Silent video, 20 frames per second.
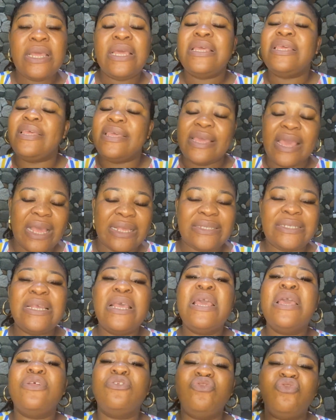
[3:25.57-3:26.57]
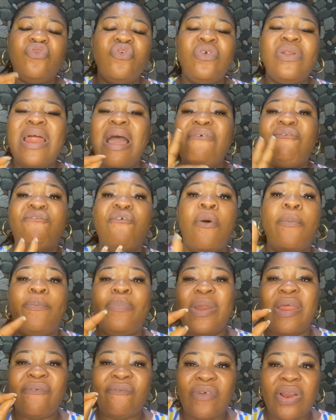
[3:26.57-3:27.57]
Yes. Do that for
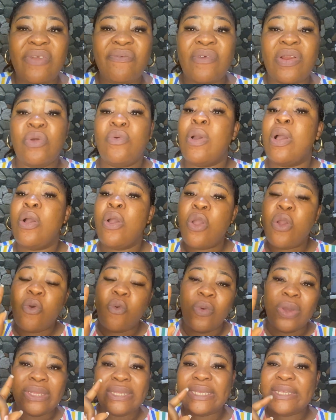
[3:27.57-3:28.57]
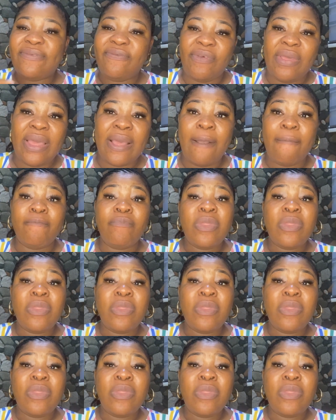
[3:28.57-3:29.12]
play very, very well with this finger.